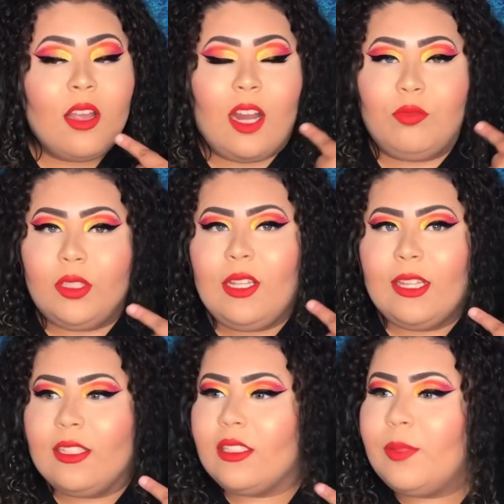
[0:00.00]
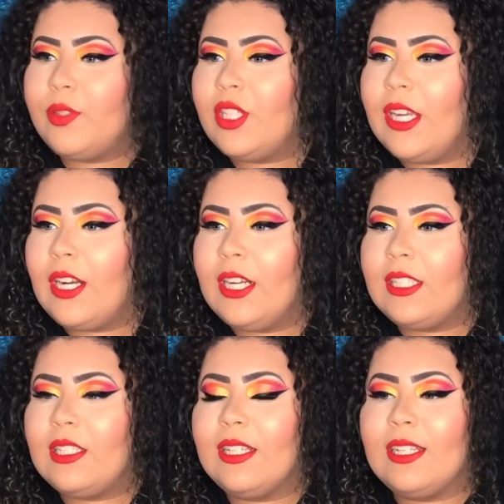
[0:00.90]
I really like this lip shade. I
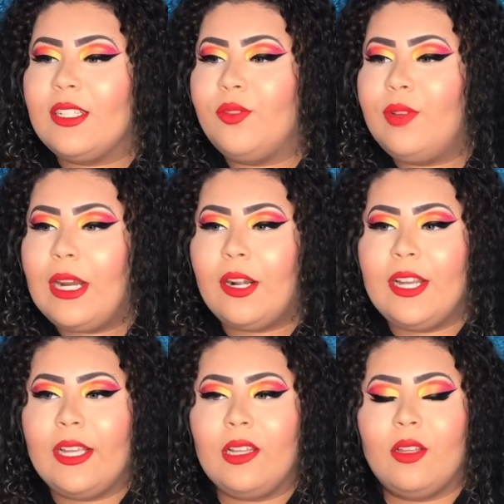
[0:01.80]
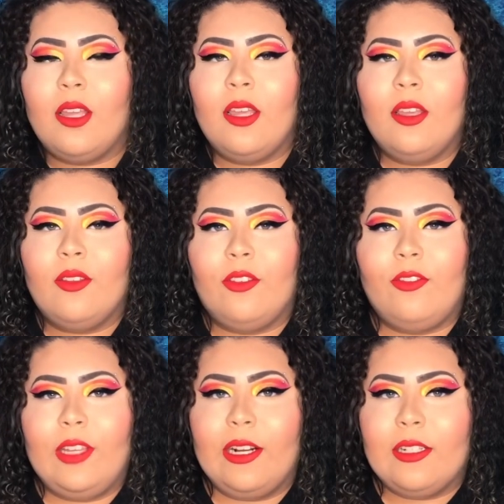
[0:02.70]
just think it's very
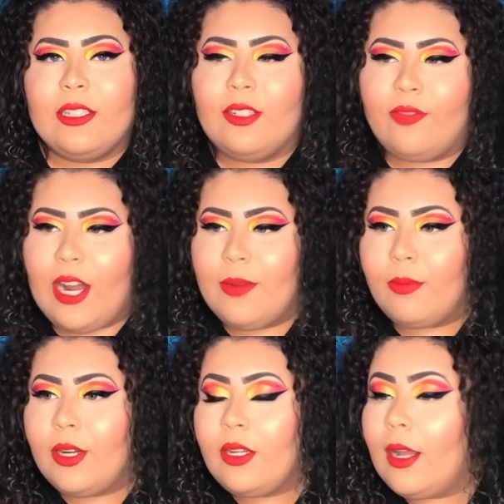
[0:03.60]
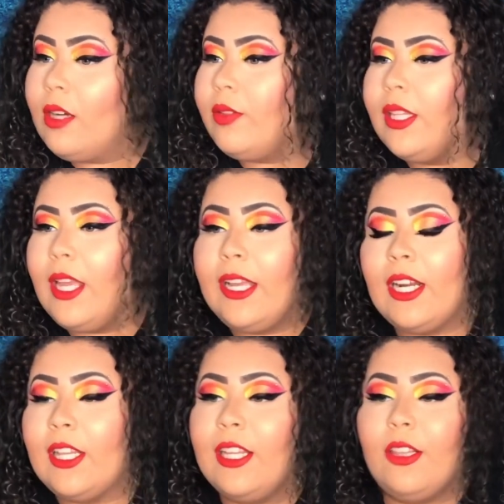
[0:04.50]
fierce and vibrant. I really like it
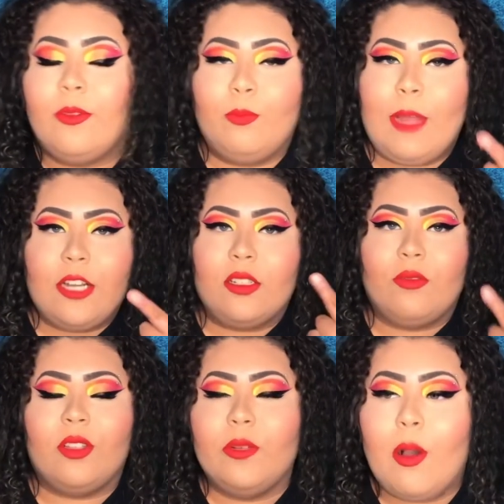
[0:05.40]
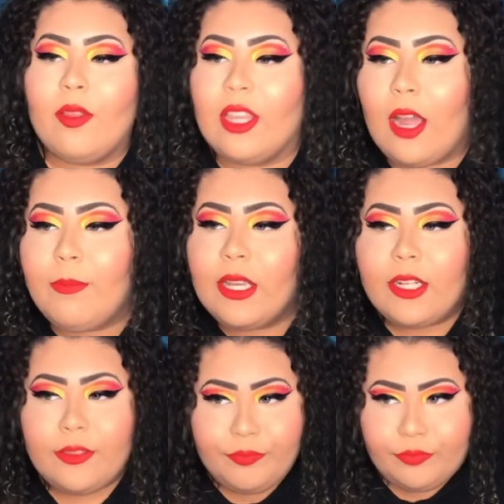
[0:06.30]
and I think it matches really well with the eye
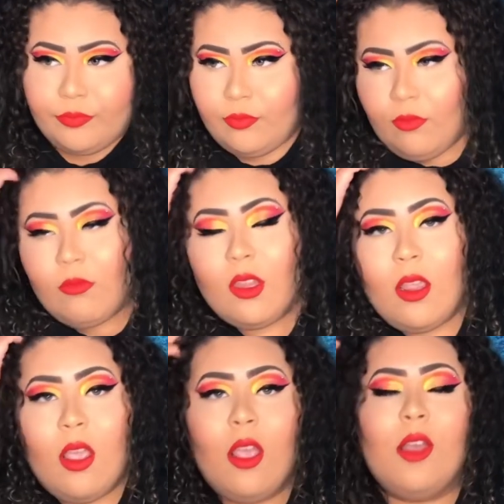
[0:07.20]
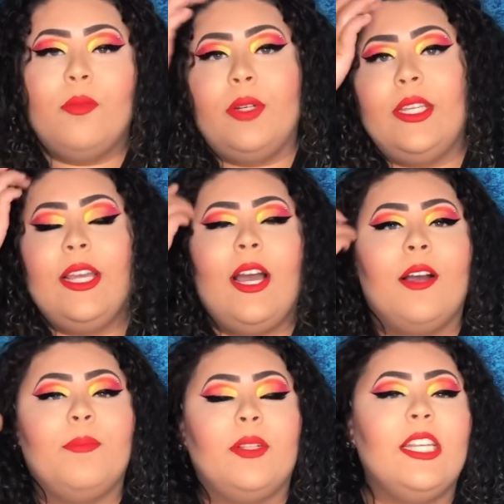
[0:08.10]
makeup. But
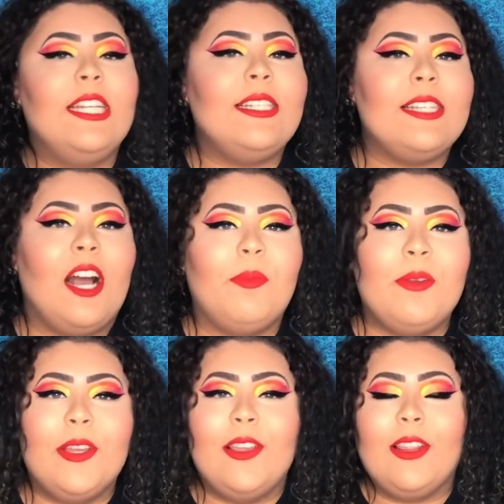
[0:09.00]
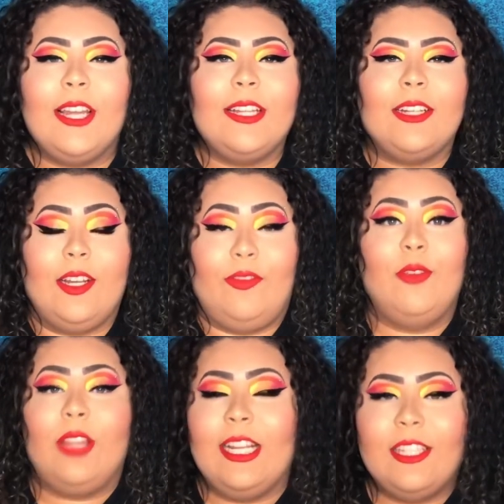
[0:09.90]
yeah, please tell me what you like, if
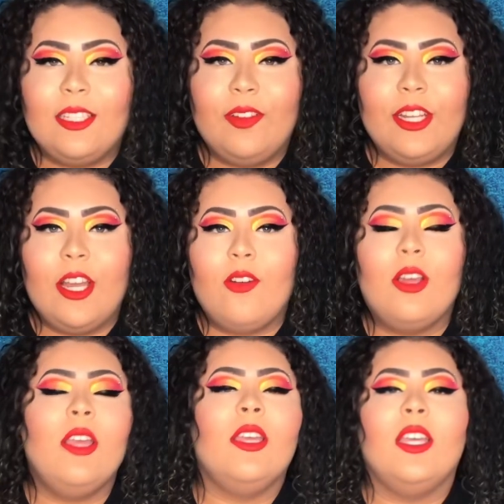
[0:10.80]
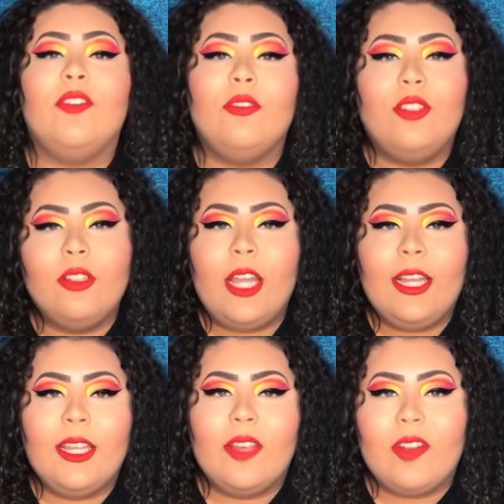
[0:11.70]
you like this video. If you do
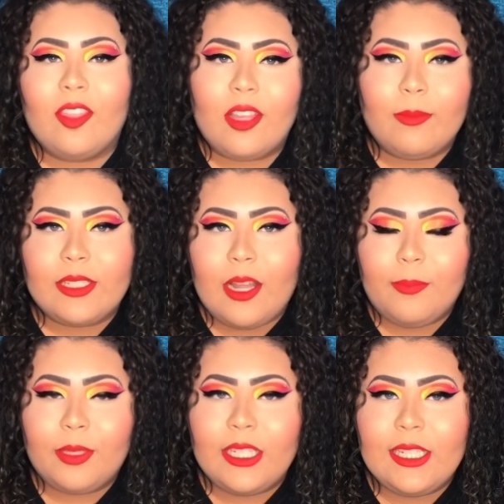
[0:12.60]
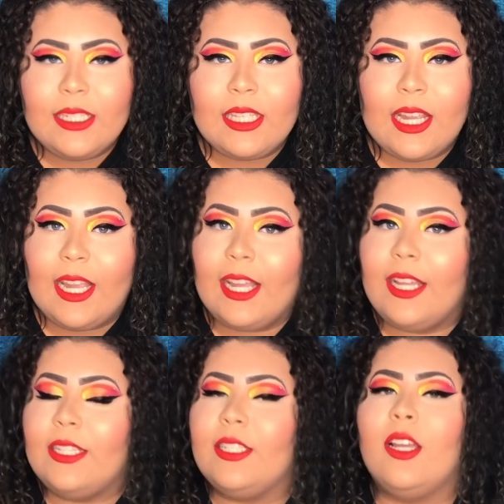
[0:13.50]
like it, give it a thumbs up, please.
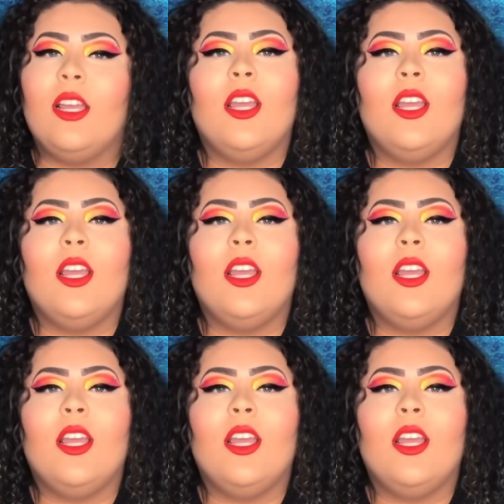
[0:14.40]
And